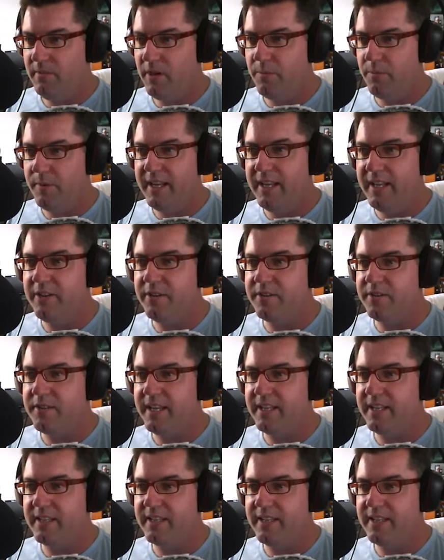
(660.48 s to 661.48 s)
really do
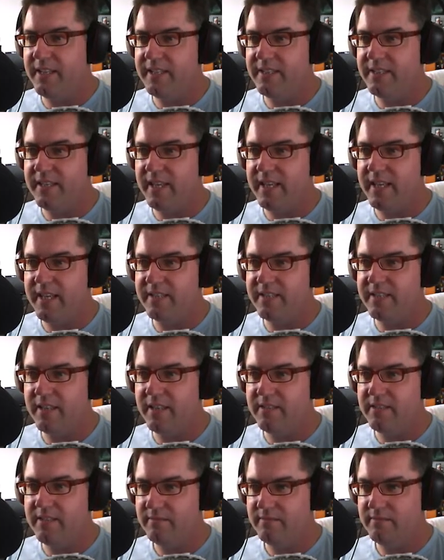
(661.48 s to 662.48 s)
think that this is
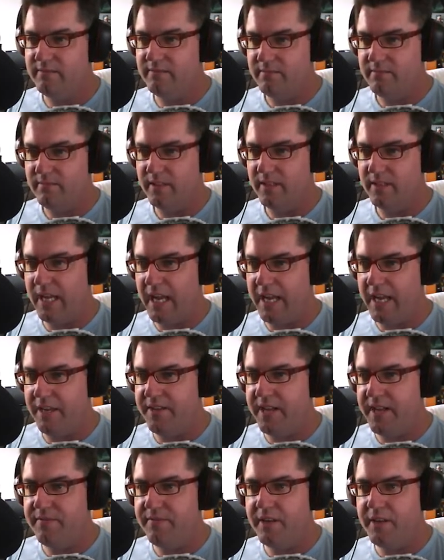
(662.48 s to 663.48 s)
a
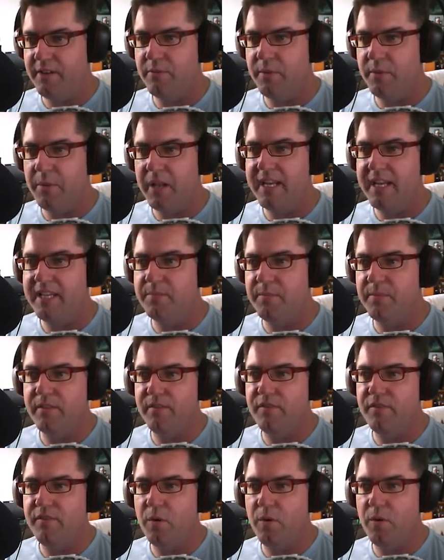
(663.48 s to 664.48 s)
definite
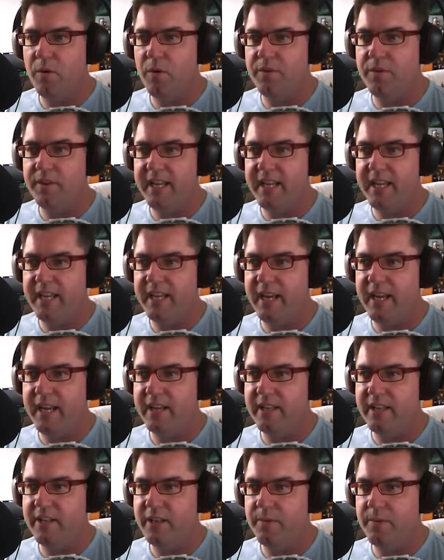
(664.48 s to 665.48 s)
replacement for the
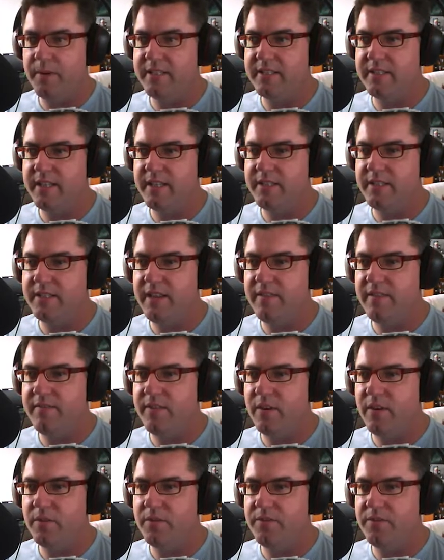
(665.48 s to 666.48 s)
UAZ, the
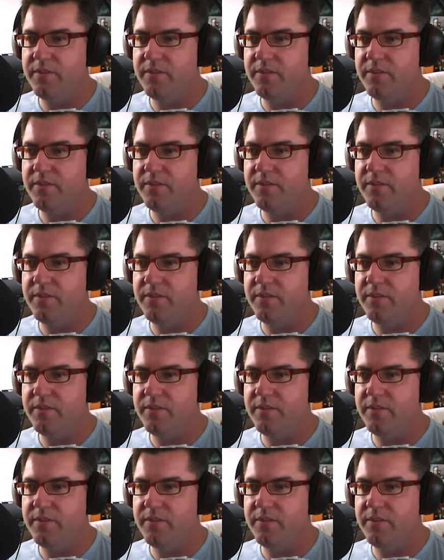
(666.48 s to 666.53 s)
default